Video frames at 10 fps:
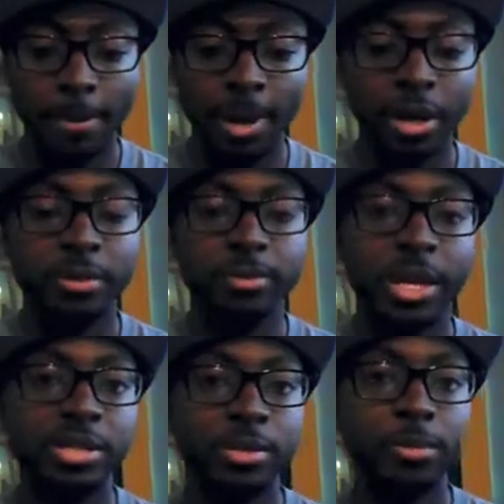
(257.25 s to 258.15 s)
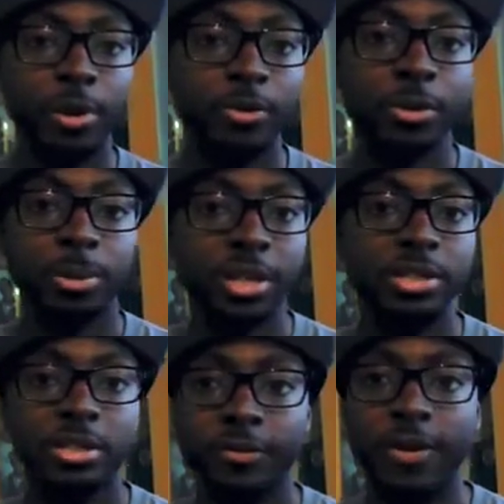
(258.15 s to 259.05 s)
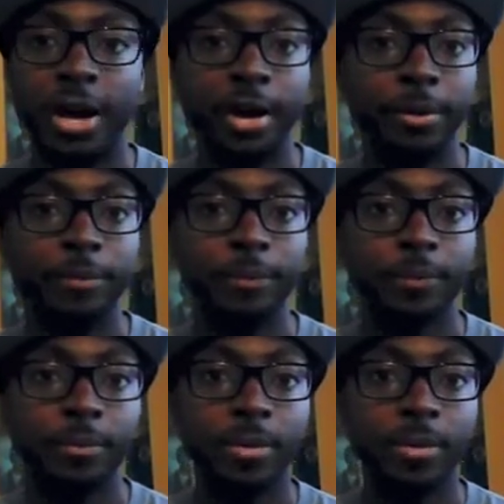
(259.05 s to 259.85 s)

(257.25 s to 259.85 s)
But that's a perfect place to find